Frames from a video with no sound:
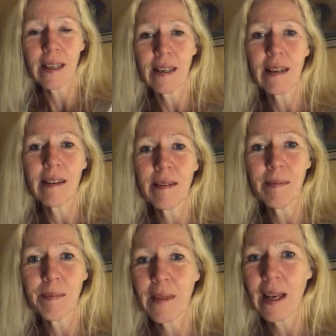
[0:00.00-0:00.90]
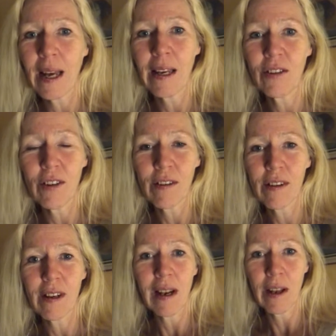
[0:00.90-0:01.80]
and I
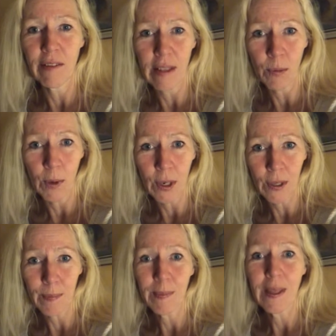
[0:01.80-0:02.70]
just love his works.